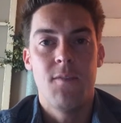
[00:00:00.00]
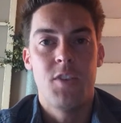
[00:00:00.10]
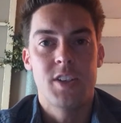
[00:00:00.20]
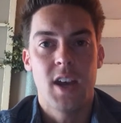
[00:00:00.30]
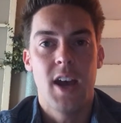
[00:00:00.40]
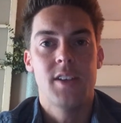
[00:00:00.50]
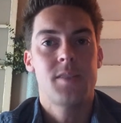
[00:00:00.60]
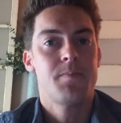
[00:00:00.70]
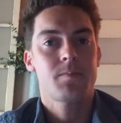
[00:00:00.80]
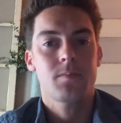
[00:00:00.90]

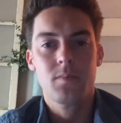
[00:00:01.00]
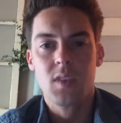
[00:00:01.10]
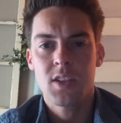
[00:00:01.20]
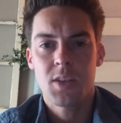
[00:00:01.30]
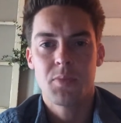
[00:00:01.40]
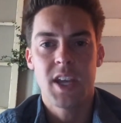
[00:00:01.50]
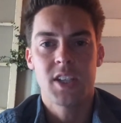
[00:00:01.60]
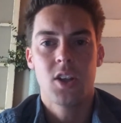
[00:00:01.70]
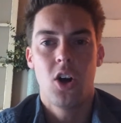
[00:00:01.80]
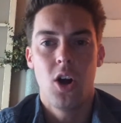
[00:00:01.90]
emphasize some
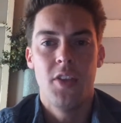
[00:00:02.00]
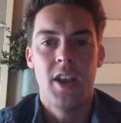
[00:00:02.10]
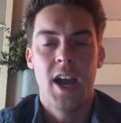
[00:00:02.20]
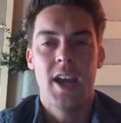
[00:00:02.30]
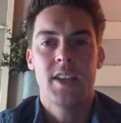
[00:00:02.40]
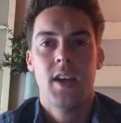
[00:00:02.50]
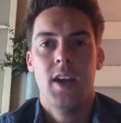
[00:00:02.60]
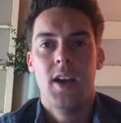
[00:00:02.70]
things on the night.